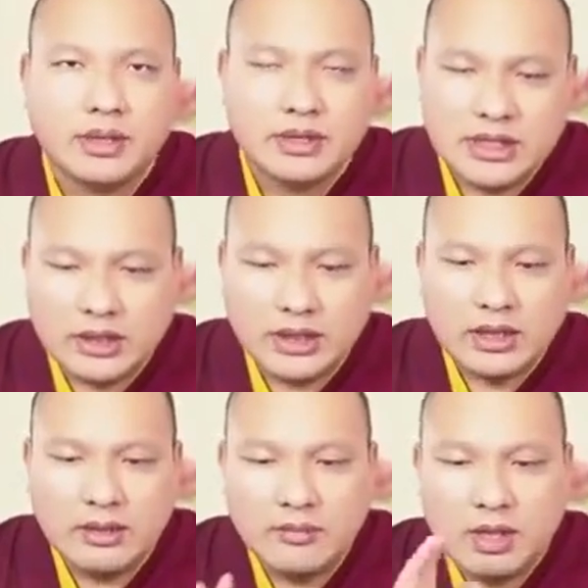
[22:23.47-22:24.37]
And you weren't
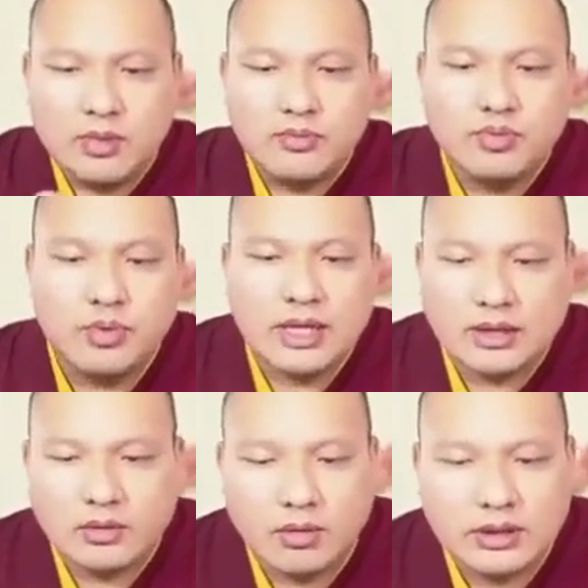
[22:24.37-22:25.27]
allowed to include
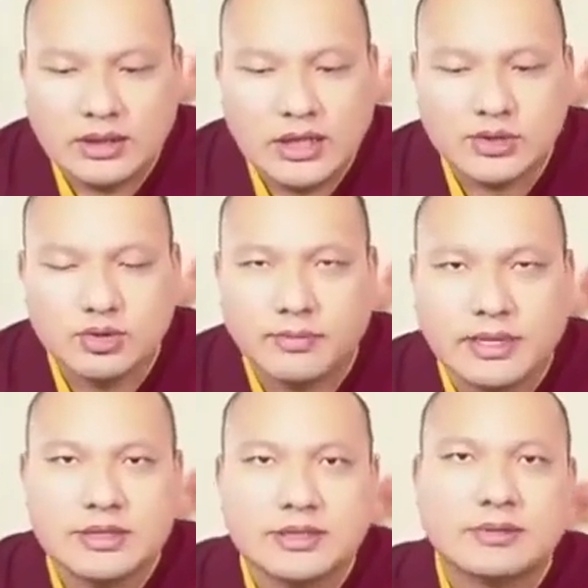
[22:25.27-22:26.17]
it in the
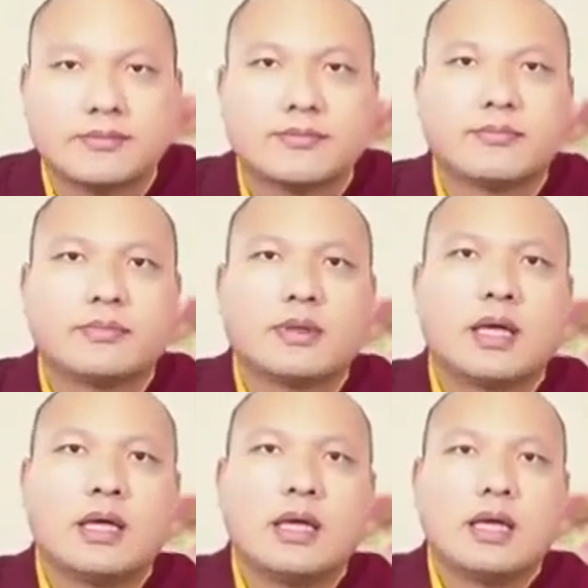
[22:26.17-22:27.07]
offers
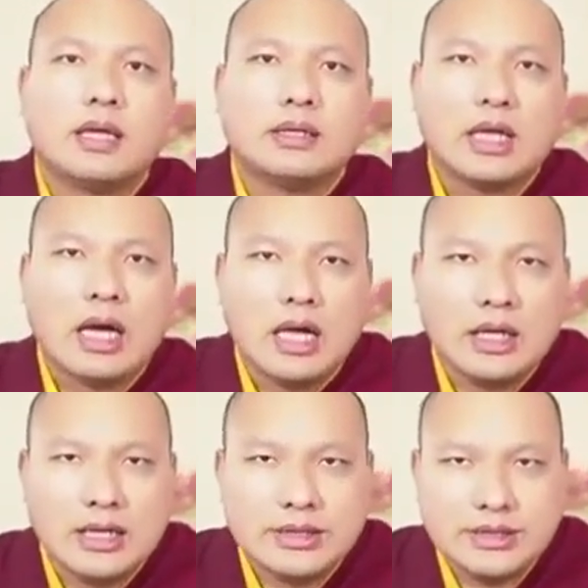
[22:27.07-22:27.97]
listed in the
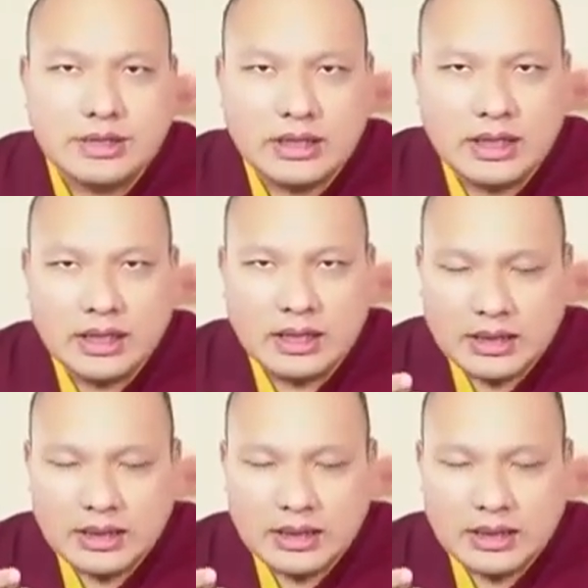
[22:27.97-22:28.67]
offerings listed.